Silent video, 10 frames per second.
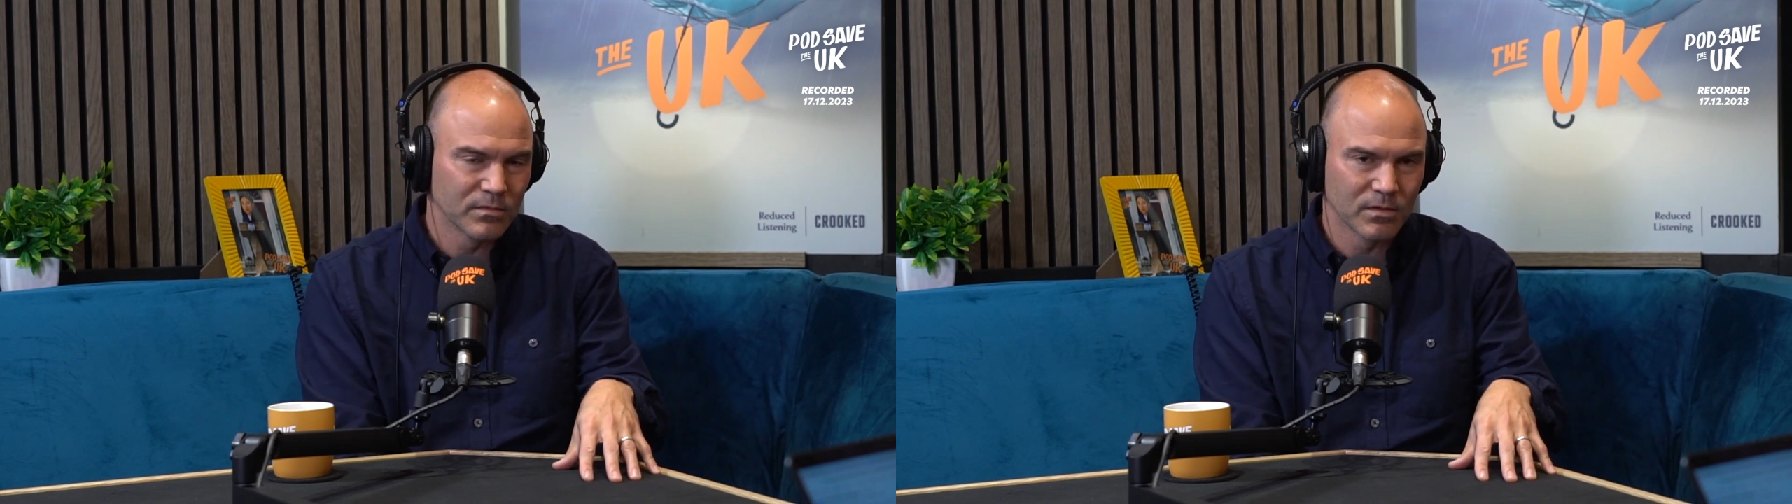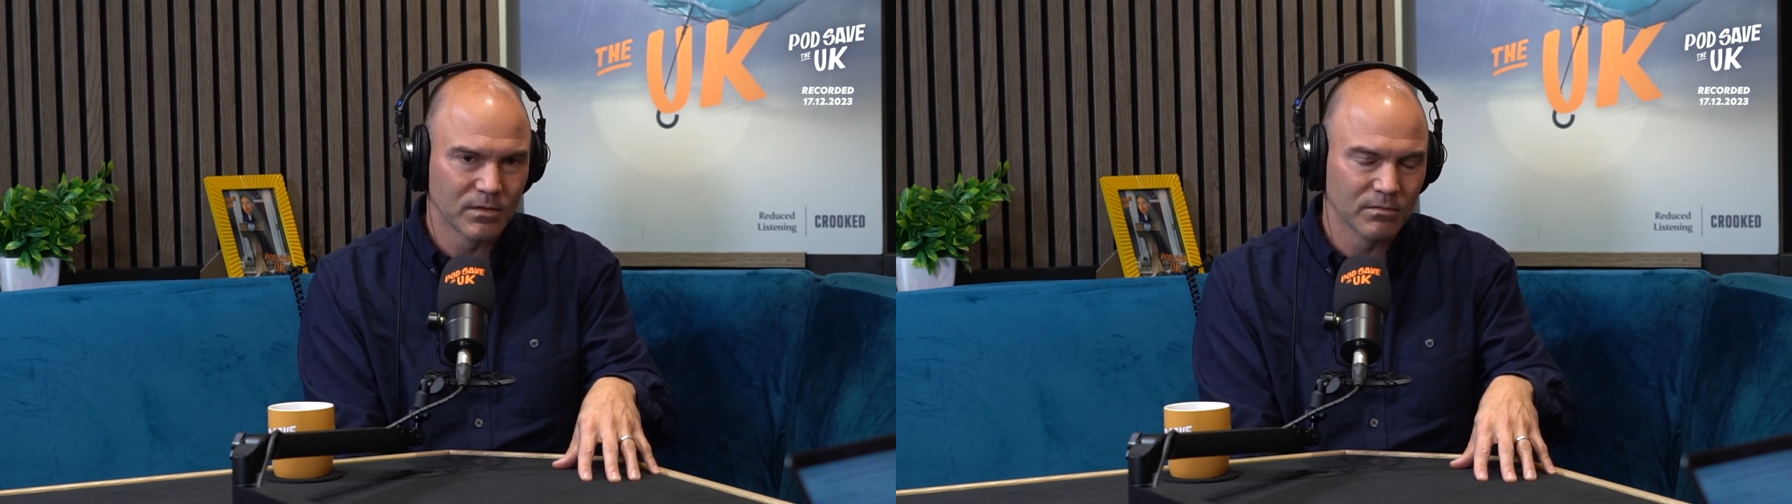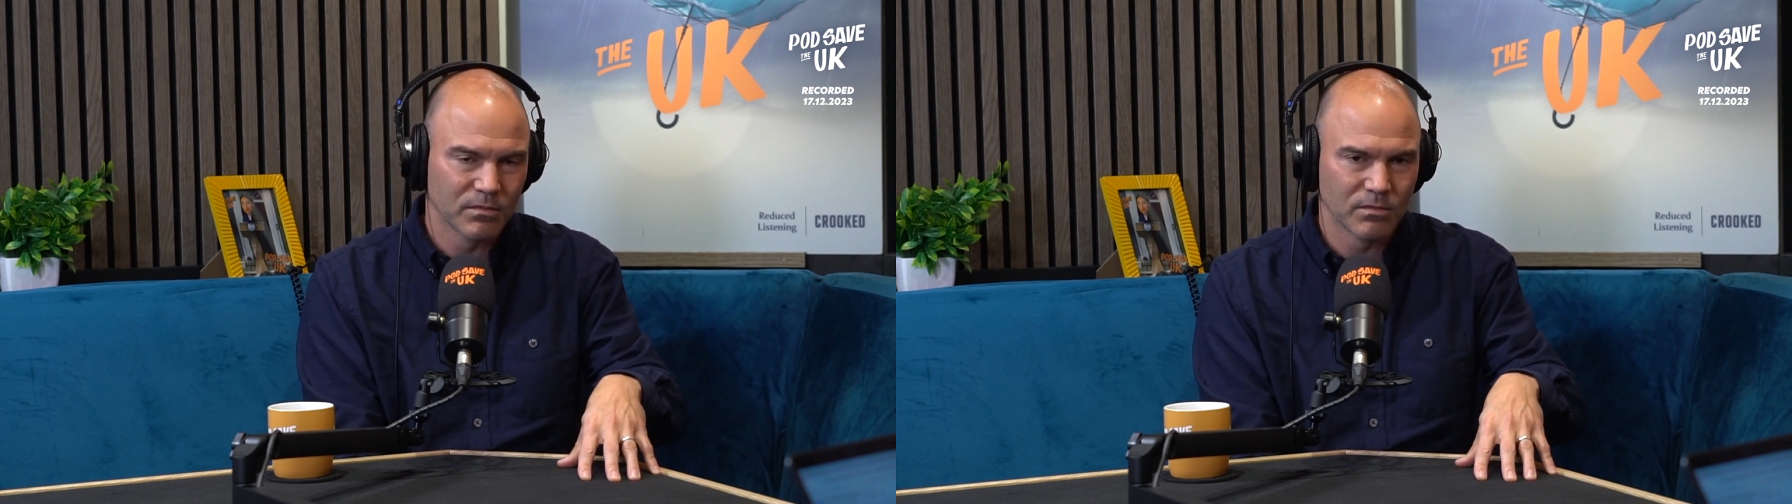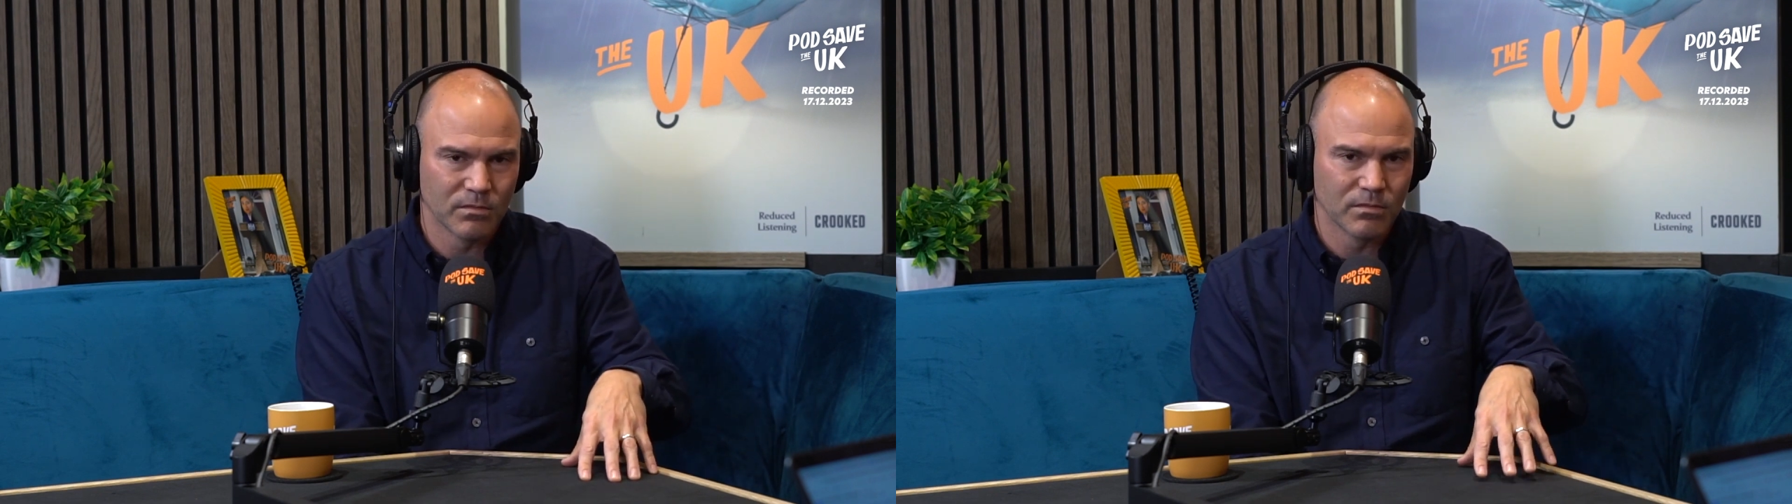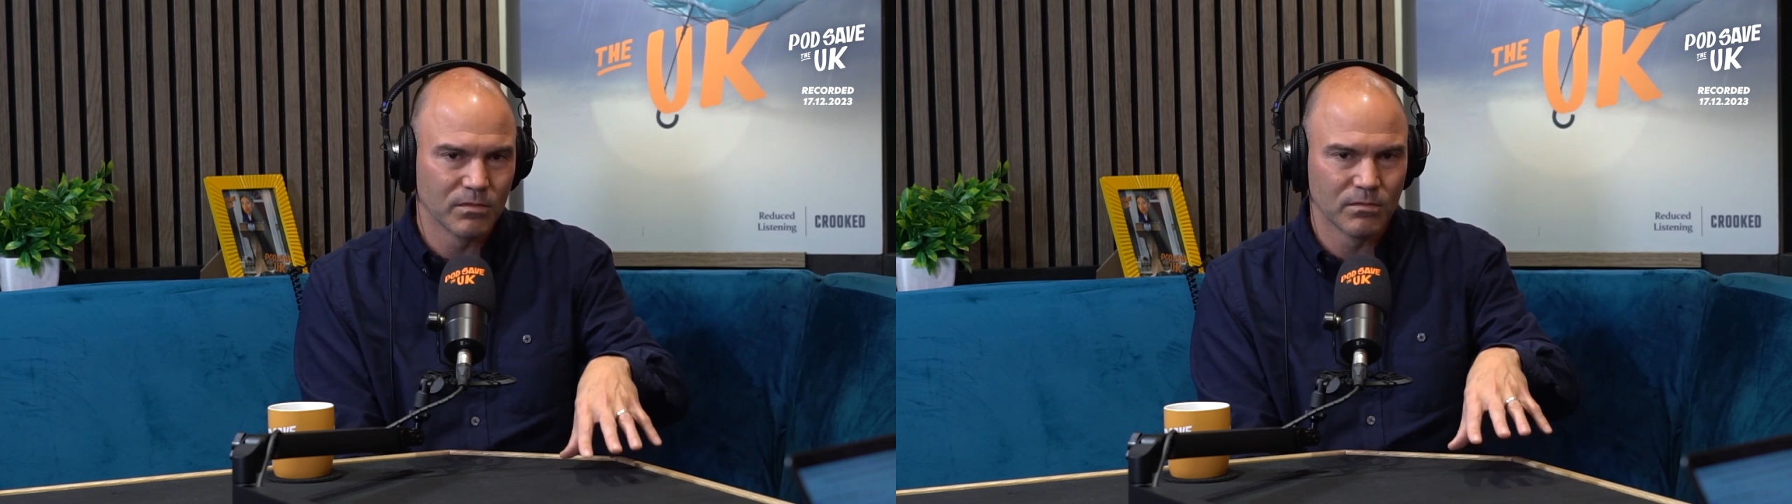
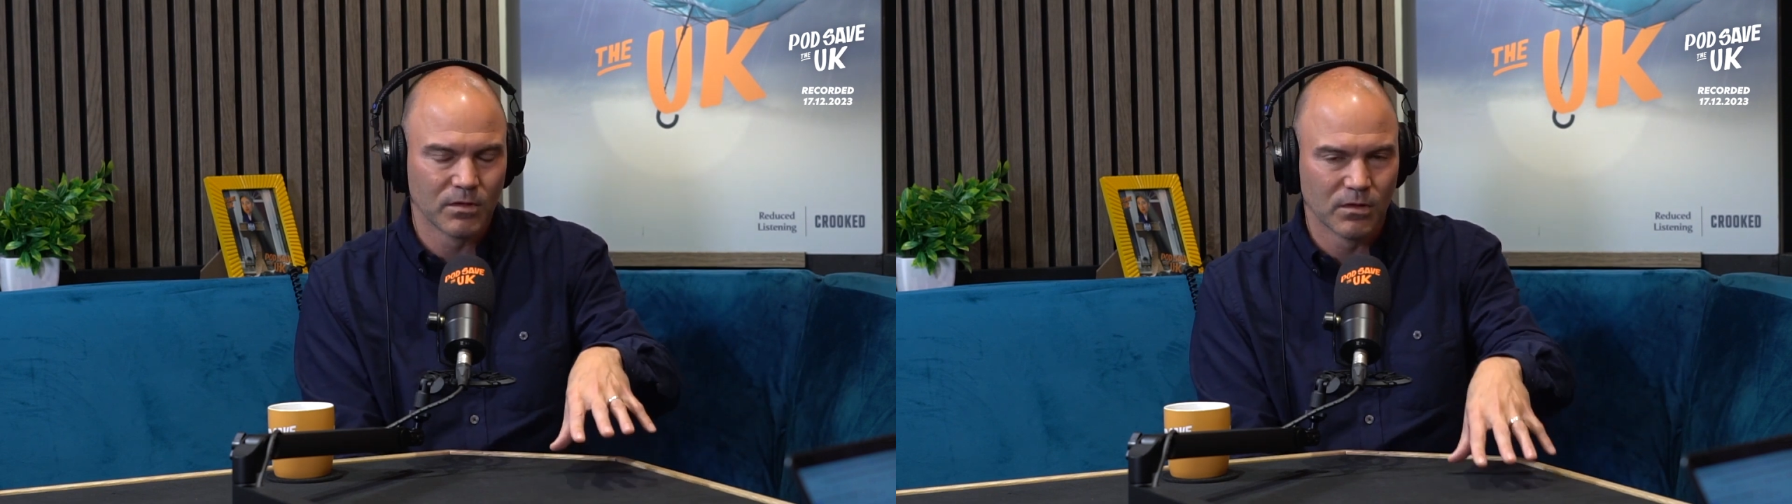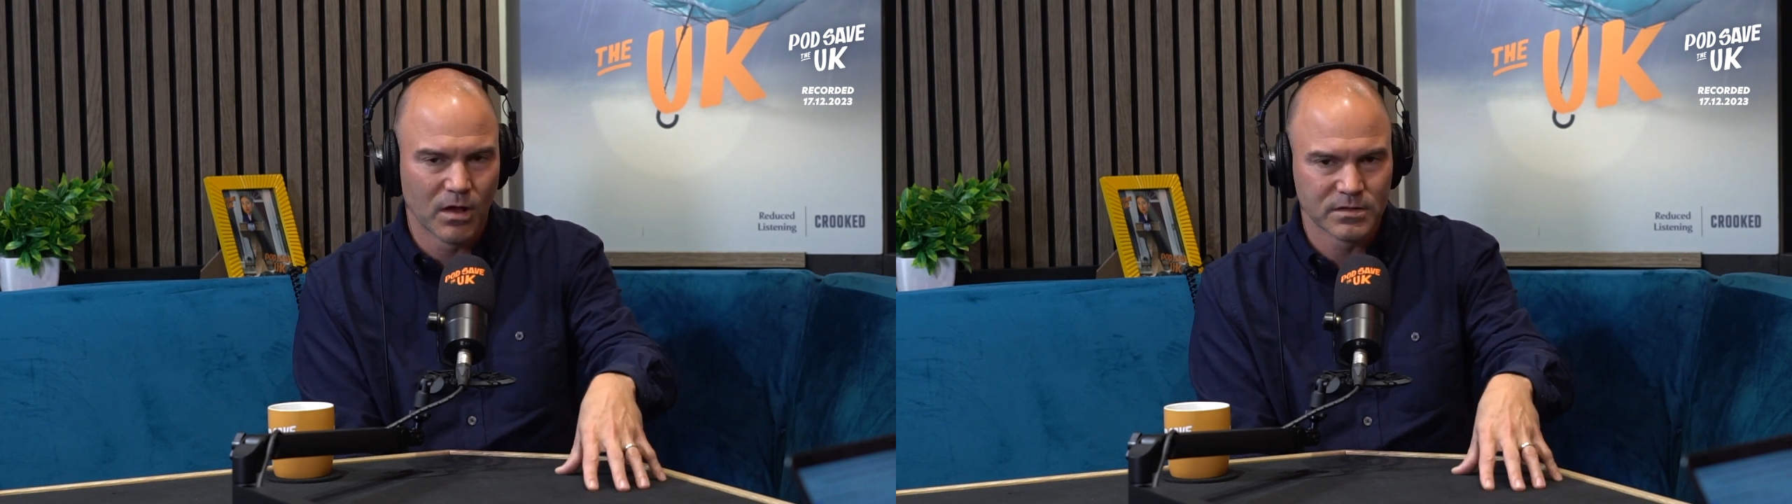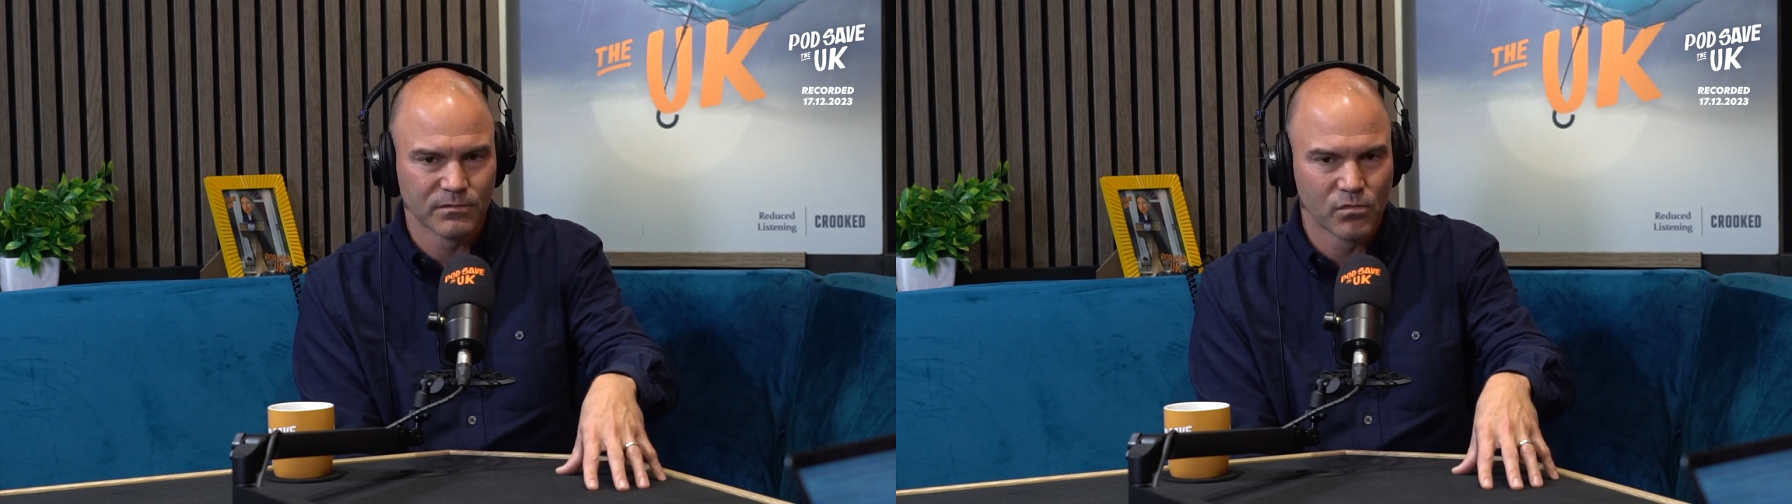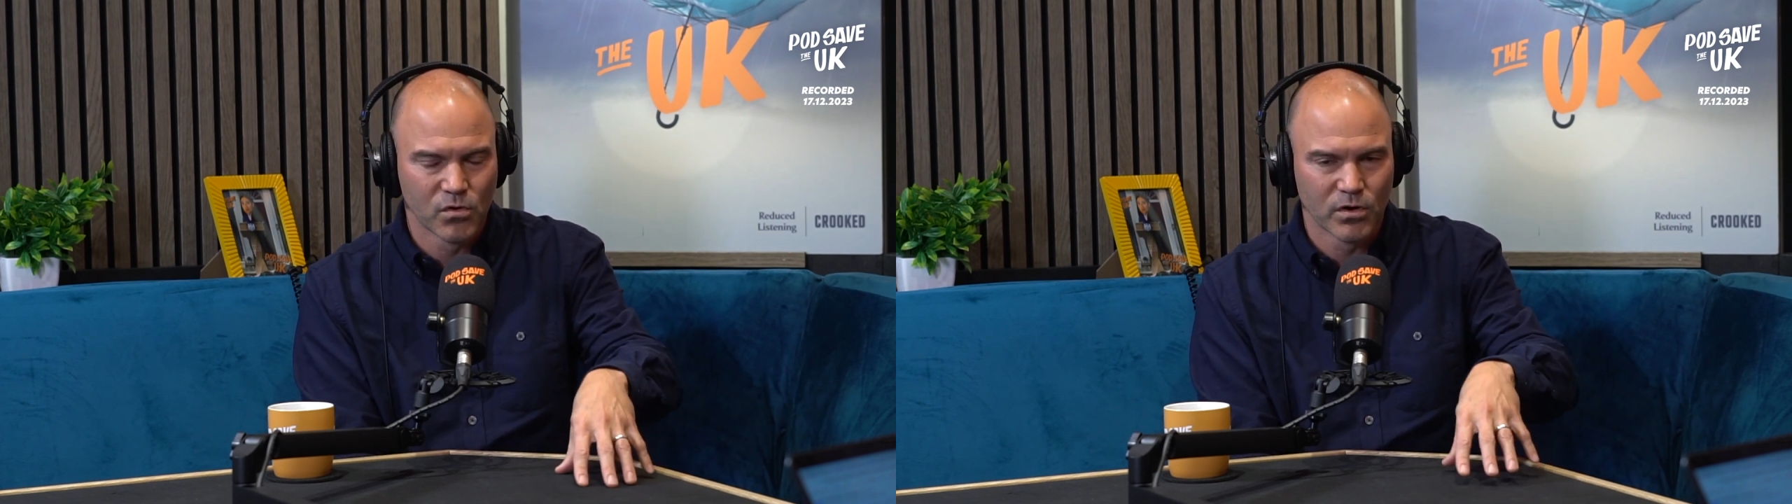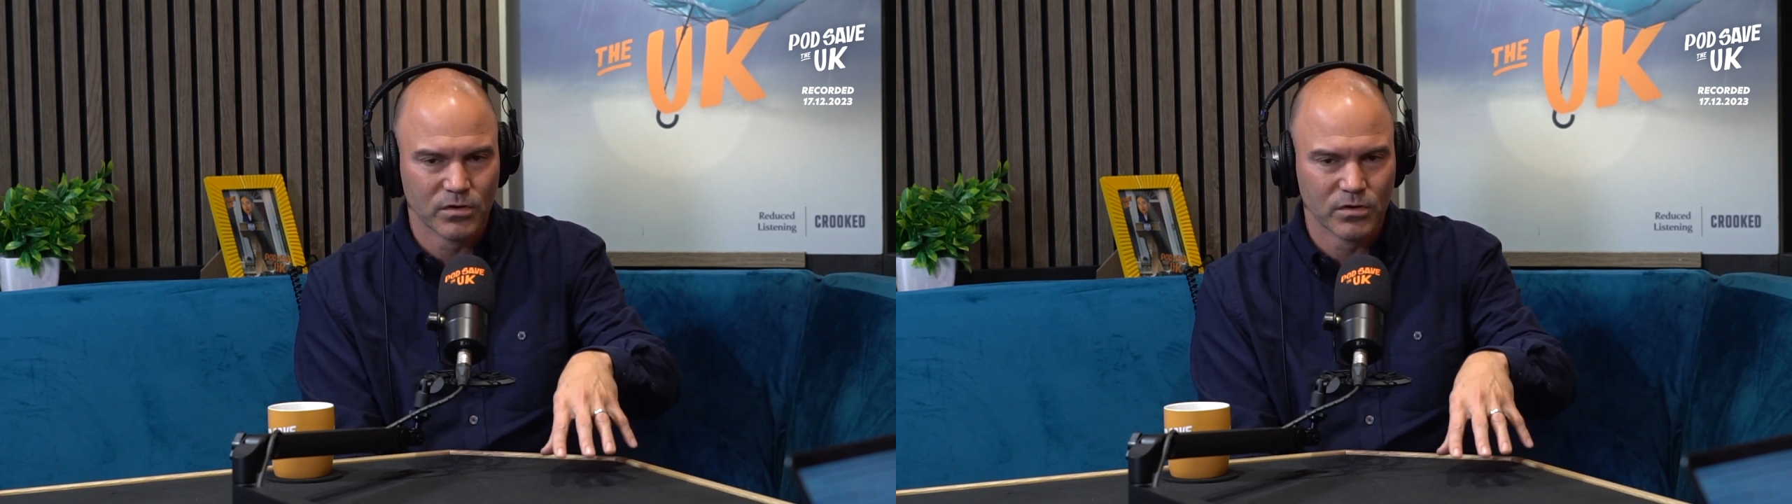the laws of war,